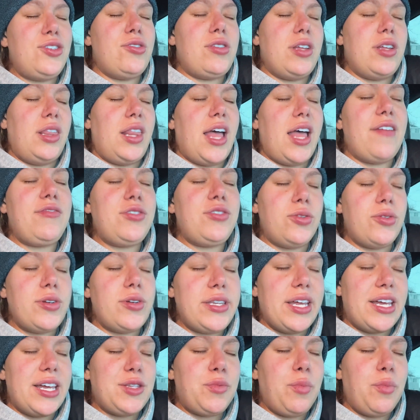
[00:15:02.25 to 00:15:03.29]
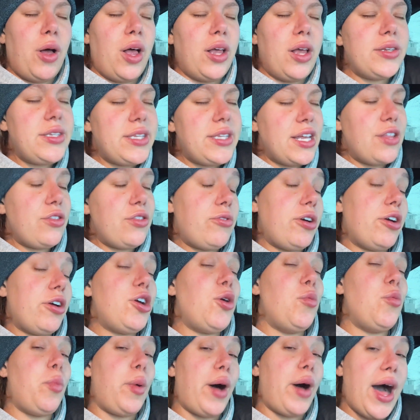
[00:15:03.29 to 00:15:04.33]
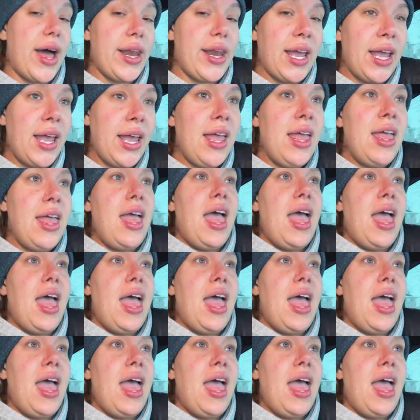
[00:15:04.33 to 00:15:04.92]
to the life source that is pulsating throughout your body